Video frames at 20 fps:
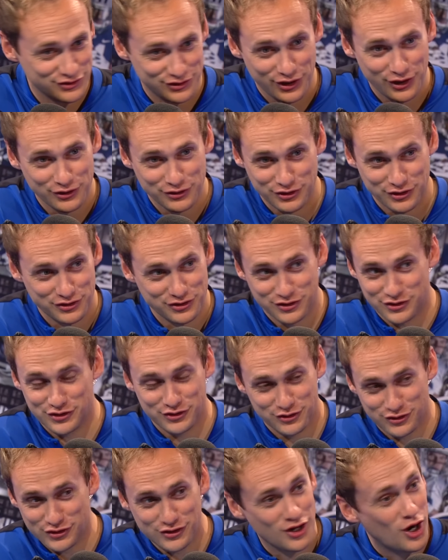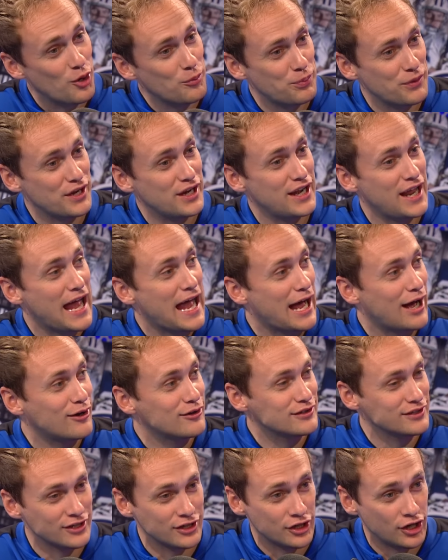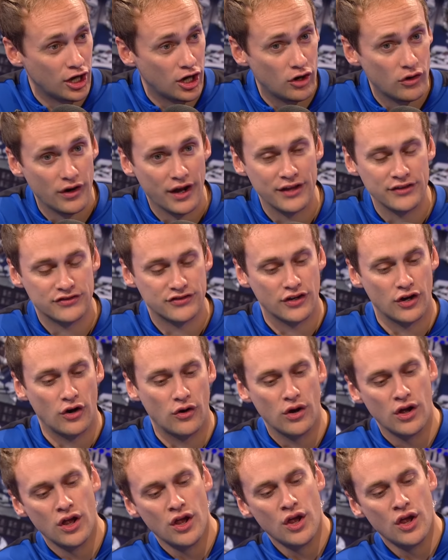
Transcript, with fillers: they're just scoping it out, you know. And so,